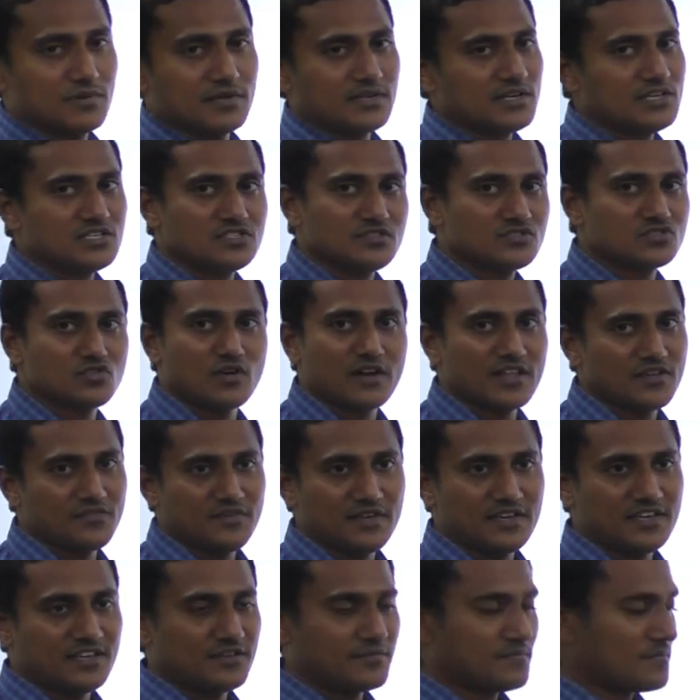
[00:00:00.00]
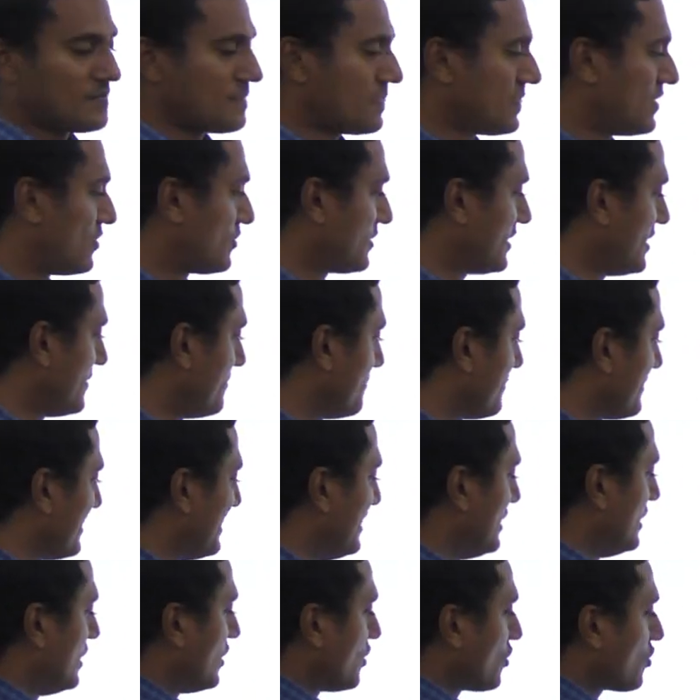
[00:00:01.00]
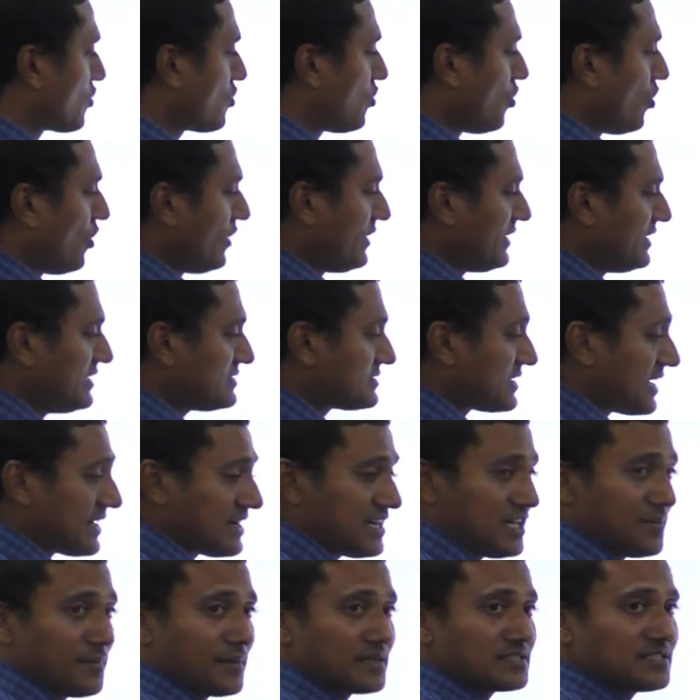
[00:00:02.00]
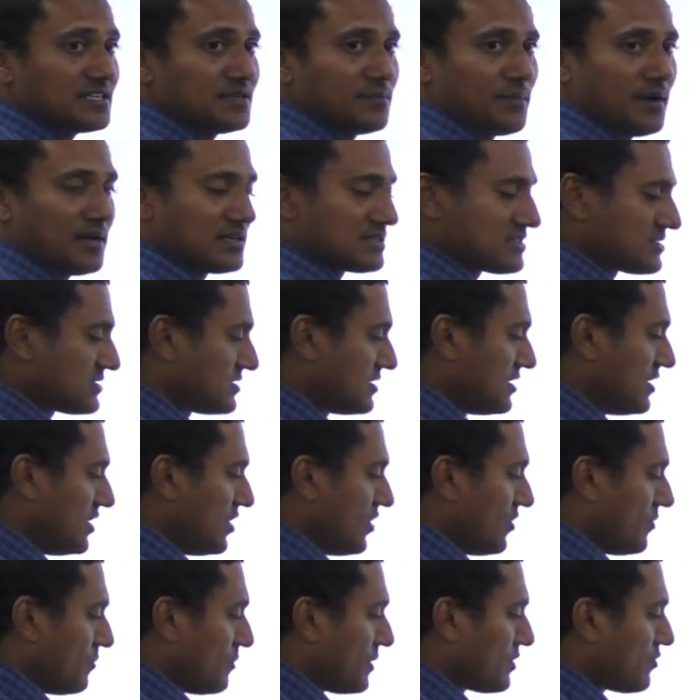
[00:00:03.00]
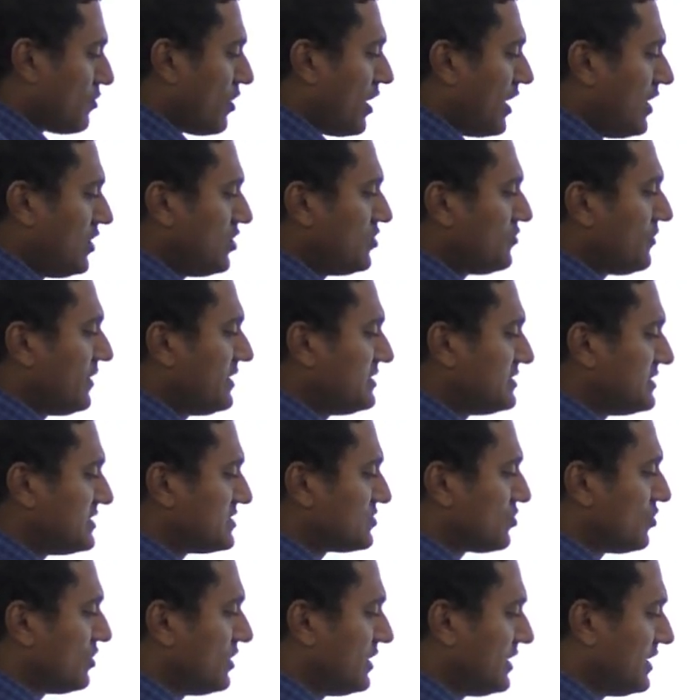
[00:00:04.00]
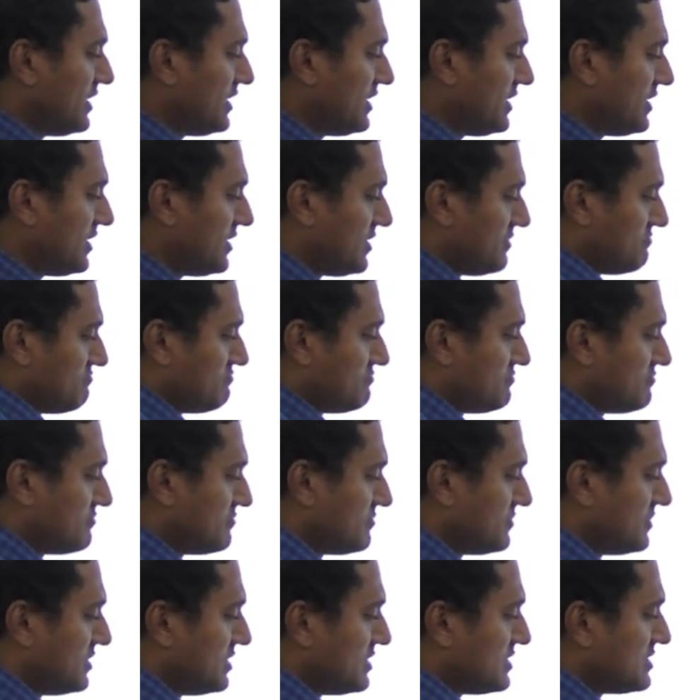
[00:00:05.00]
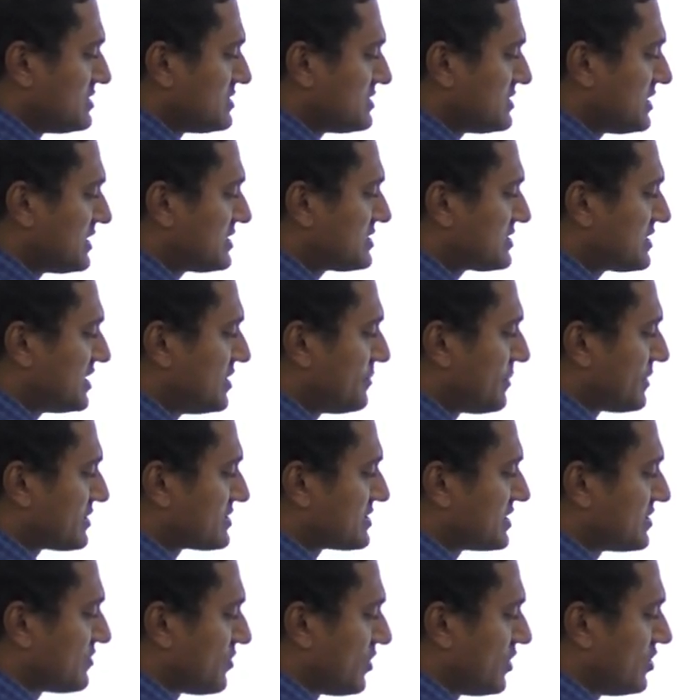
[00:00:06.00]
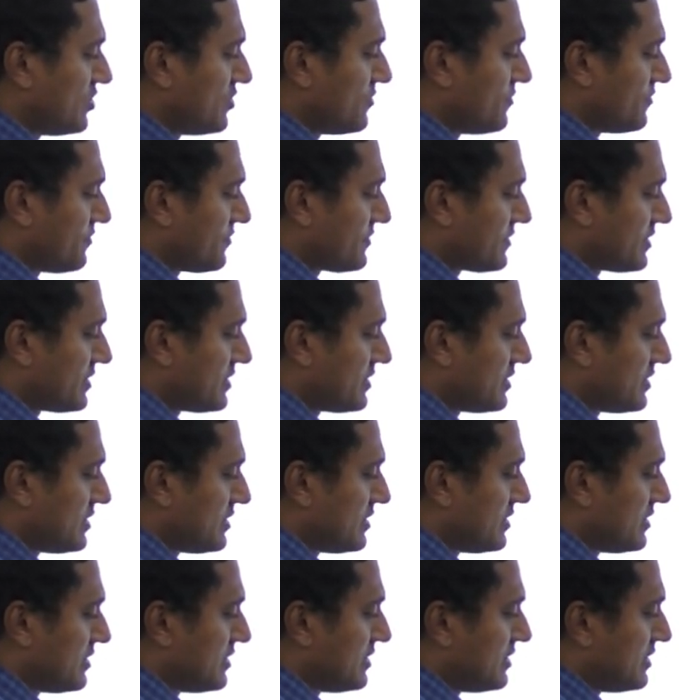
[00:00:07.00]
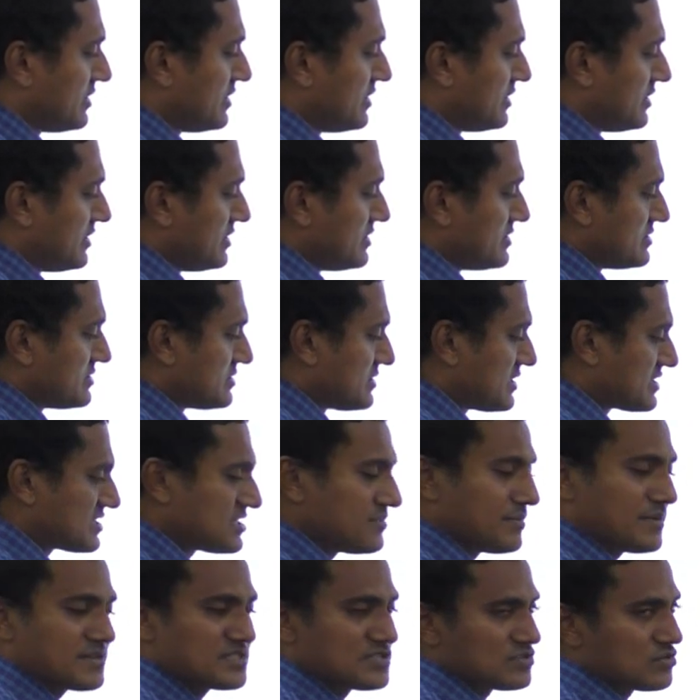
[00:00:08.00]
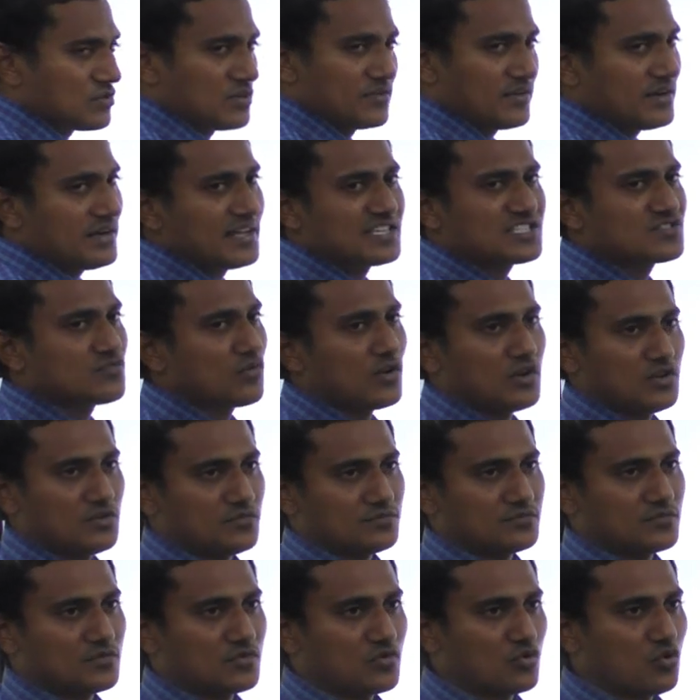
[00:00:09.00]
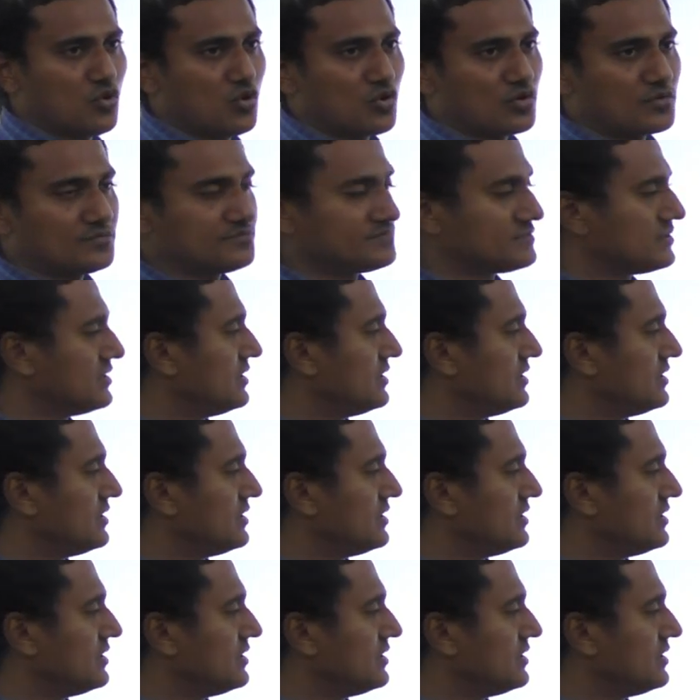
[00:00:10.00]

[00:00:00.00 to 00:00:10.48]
Magnesium is not heavy. Okay? Core is 30% mass. But volume wise, it is only 16% volume. 16% only, less volume, core.